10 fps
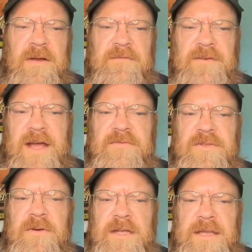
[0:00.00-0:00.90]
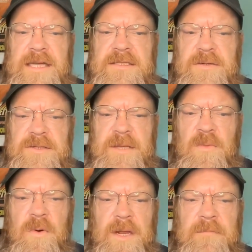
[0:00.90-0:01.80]
around 5:30 last Thursday
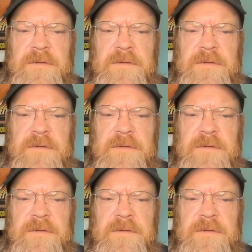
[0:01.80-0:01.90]
morning,